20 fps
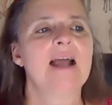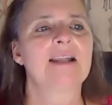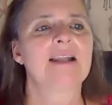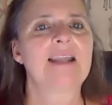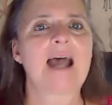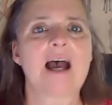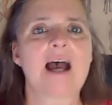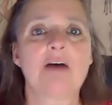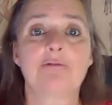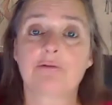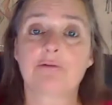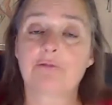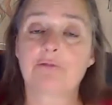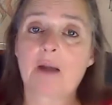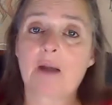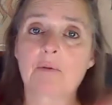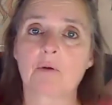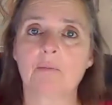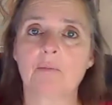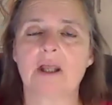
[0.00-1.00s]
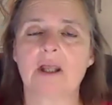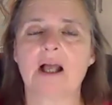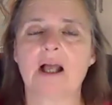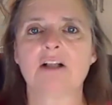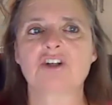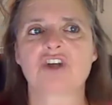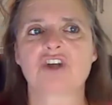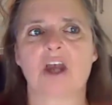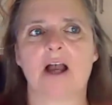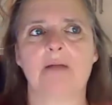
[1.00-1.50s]
Now, for
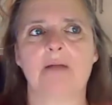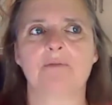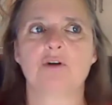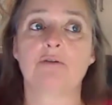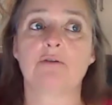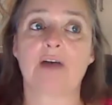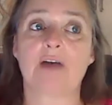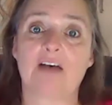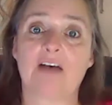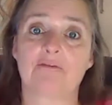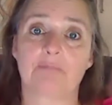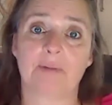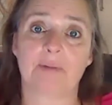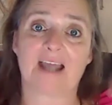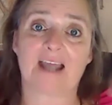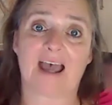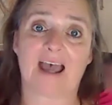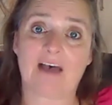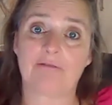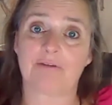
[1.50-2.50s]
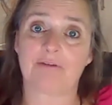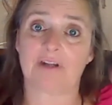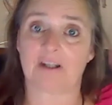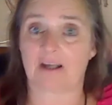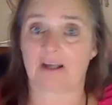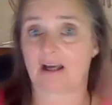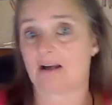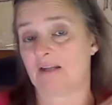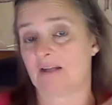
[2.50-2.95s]
fibromyalgia, you have been having,